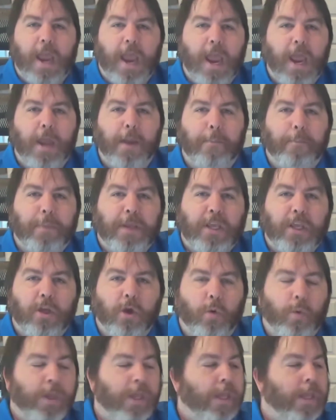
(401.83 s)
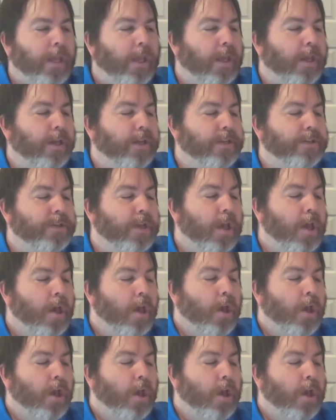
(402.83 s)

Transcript: and PoE is